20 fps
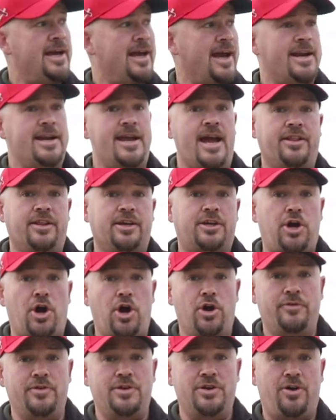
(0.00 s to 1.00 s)
And now that
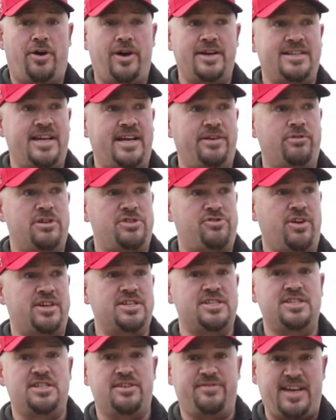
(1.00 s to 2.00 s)
COVID-19
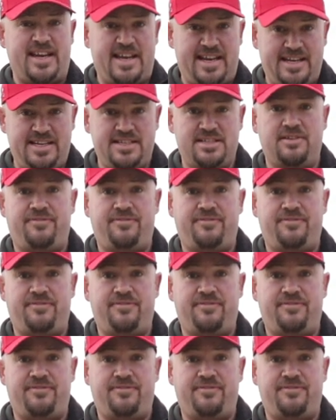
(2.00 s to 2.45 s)
restrictions have eased